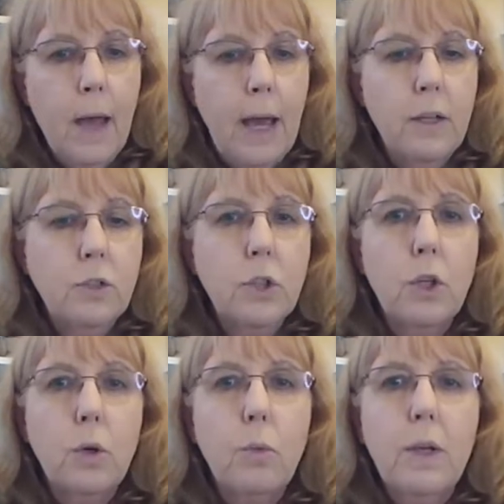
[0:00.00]
And it's
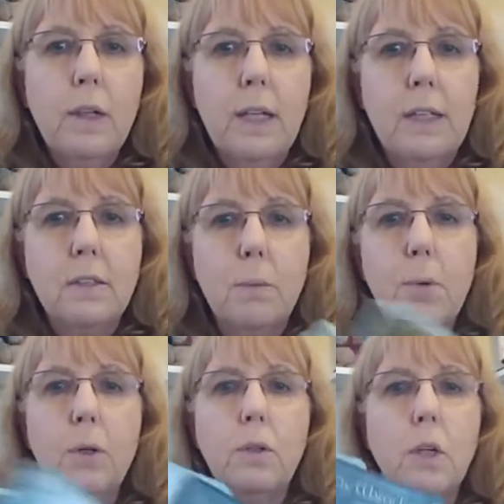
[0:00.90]
going to release a
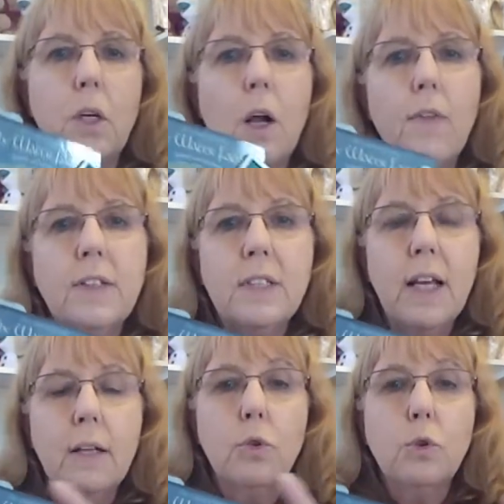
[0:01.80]
burden. Look at all these
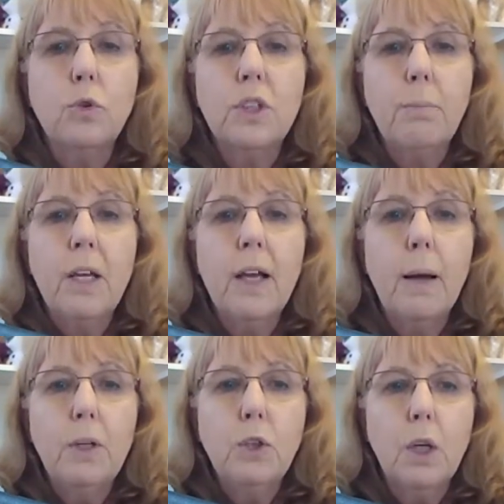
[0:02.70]
10s. There's something
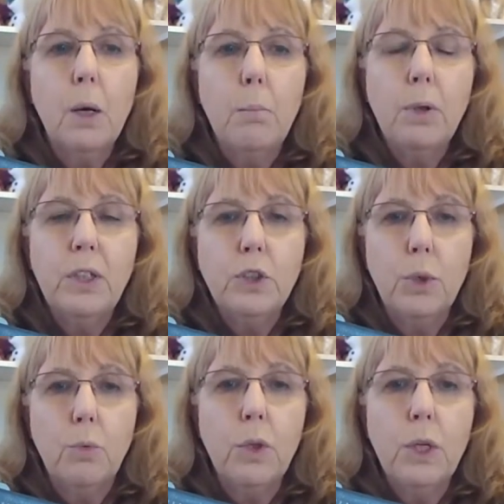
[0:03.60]
coming to
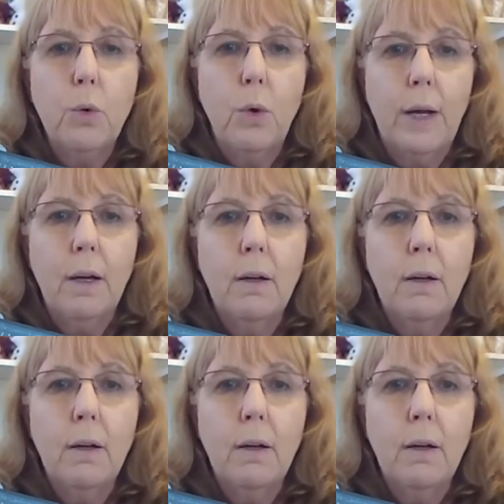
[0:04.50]
completion really quick.